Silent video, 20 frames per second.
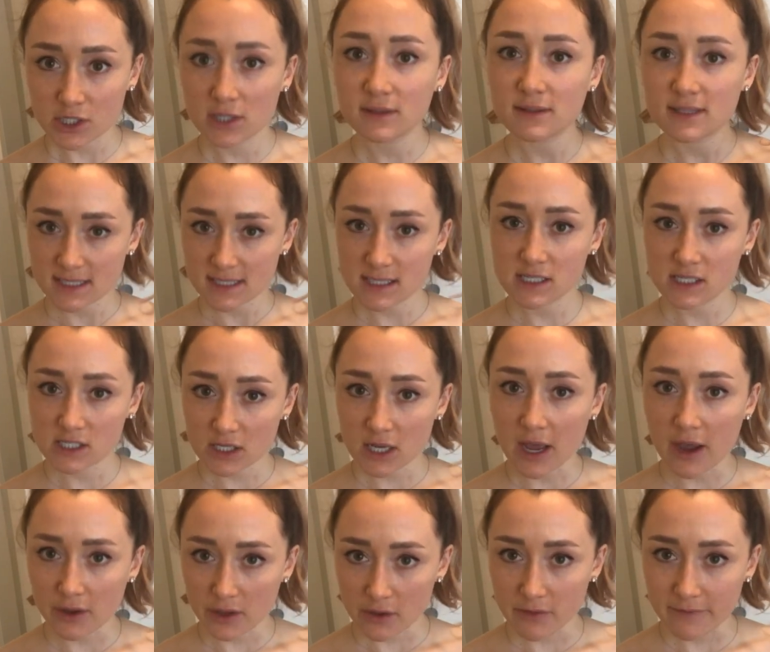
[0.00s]
listen to how
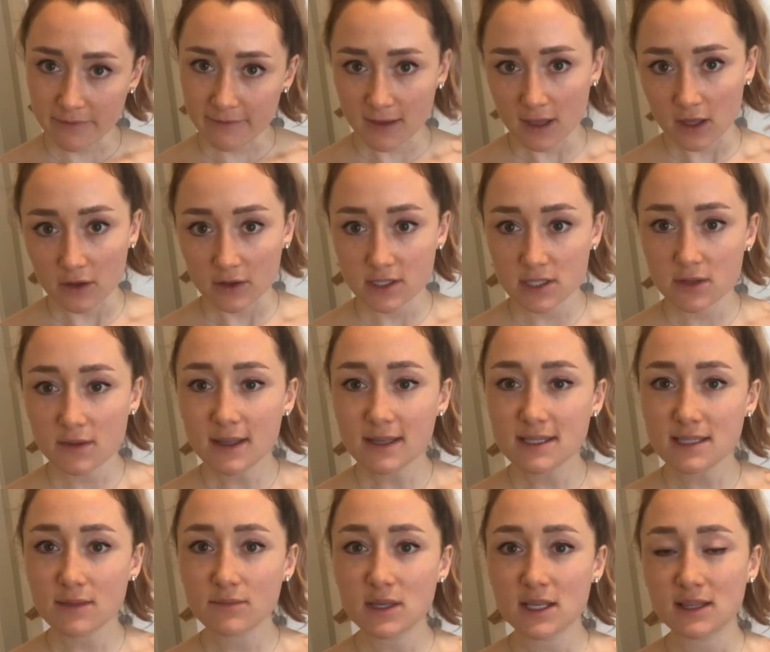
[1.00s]
you feel. So that's
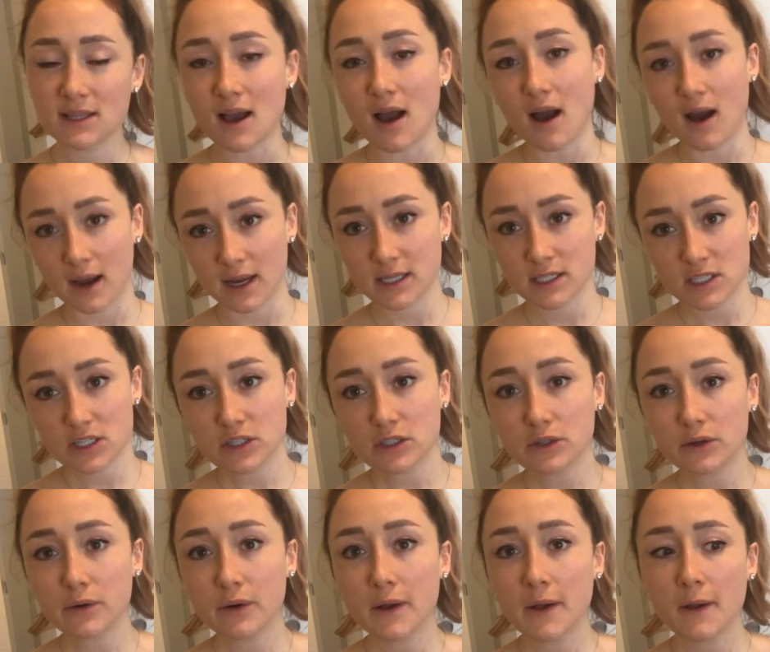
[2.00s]
something that I do.